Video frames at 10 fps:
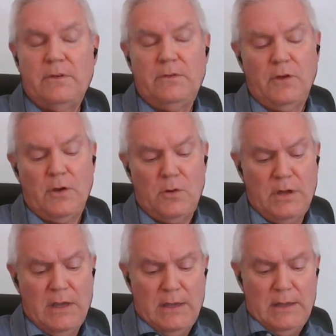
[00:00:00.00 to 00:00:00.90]
And
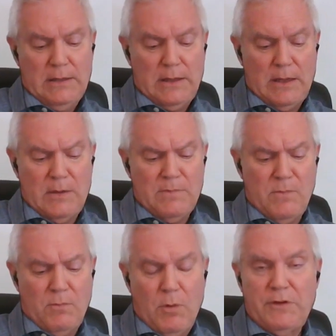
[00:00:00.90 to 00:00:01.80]
so
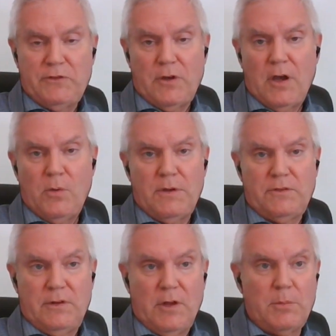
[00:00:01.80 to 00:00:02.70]
what we saw
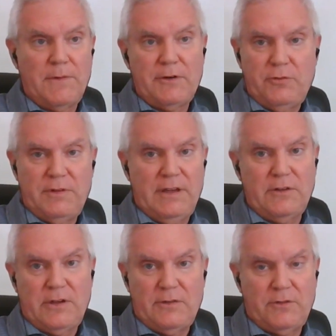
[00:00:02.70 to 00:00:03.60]
was a number of our
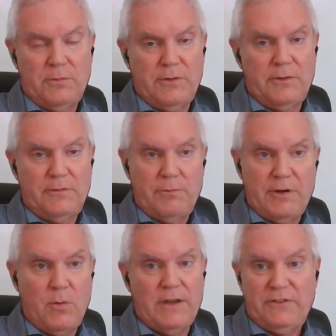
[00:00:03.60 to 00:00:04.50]
strategic customers
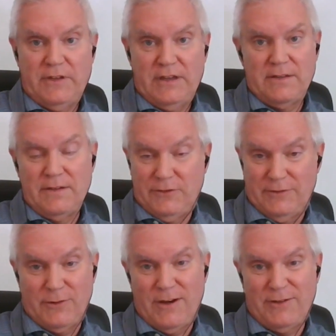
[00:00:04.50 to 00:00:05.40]
requesting this
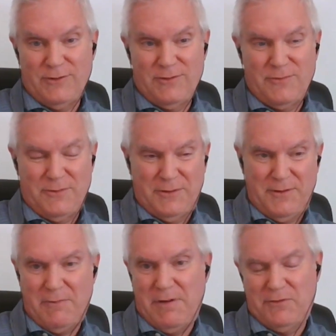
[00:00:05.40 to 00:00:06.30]
integration with
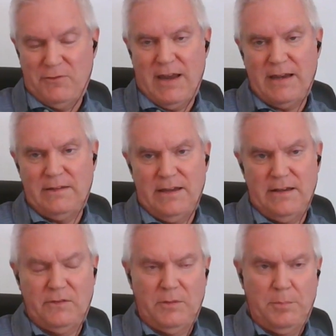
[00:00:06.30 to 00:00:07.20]
FreightWaves track
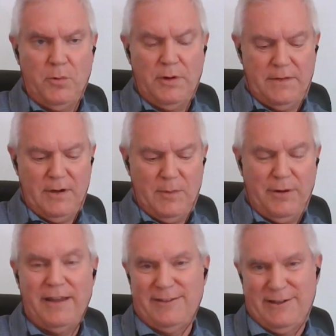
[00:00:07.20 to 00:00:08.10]
data to support their
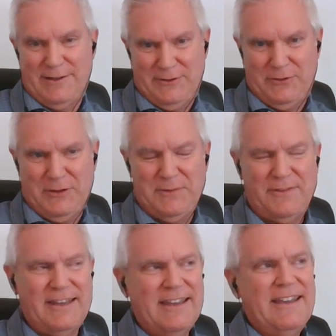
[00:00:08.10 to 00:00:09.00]
pricing
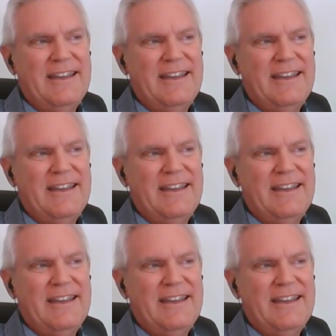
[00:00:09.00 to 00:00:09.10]
initiative.